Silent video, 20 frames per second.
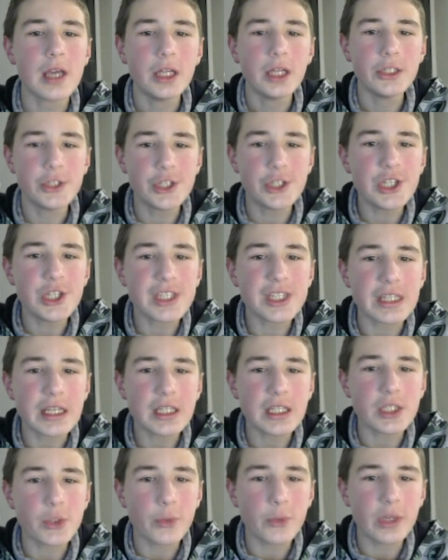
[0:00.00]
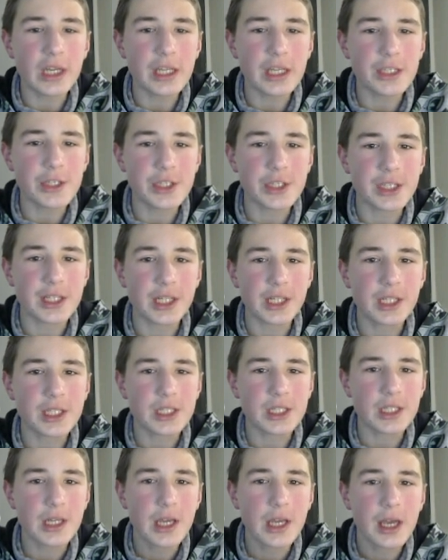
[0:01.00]
g6, queen
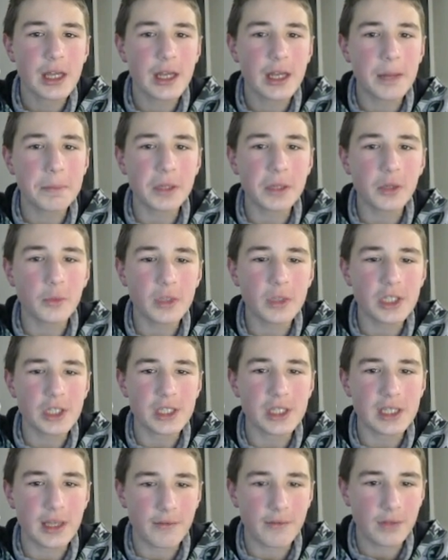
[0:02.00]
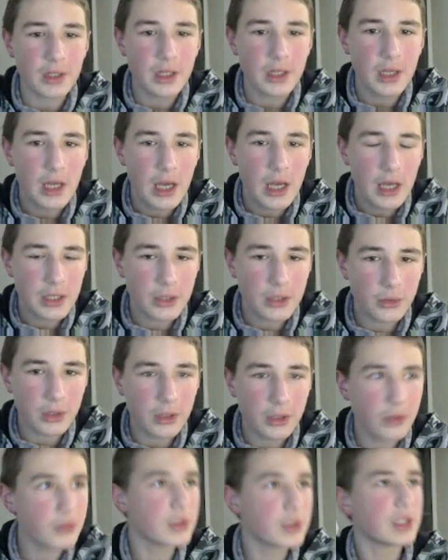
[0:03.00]
h6, and I play queen g7. So he
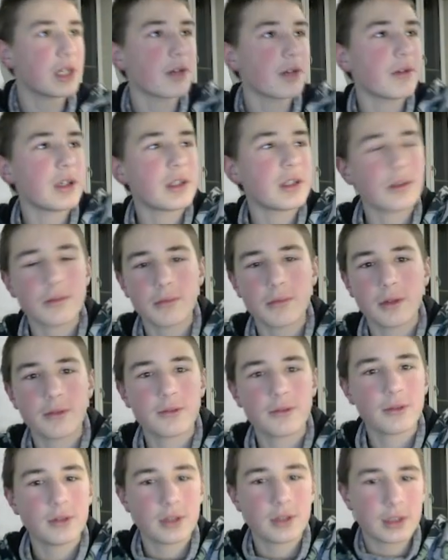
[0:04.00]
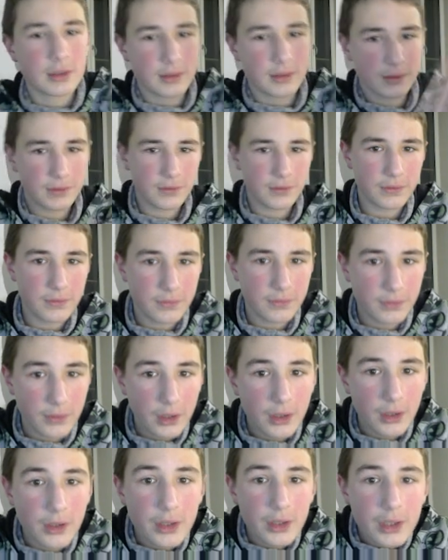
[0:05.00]
goes here. Wait, my phone is
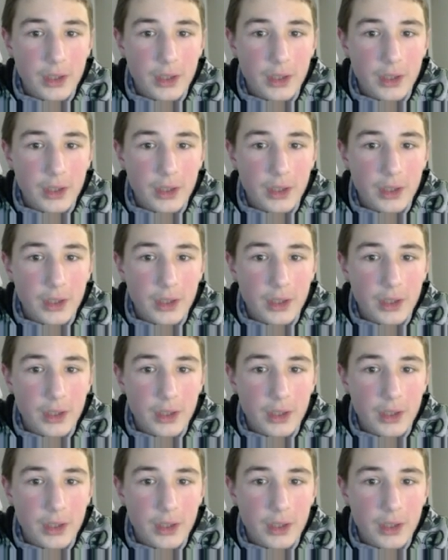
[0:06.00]
falling